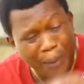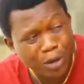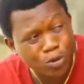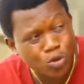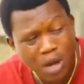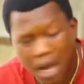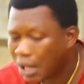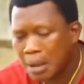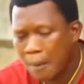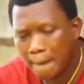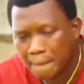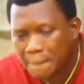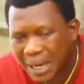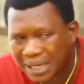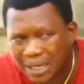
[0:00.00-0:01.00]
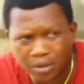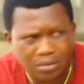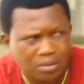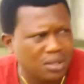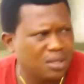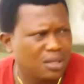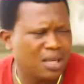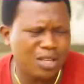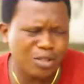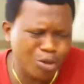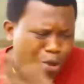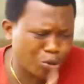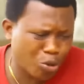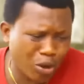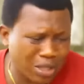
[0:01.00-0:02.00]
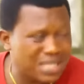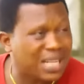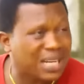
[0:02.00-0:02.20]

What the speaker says: to her. Mba now. It's not done. It's an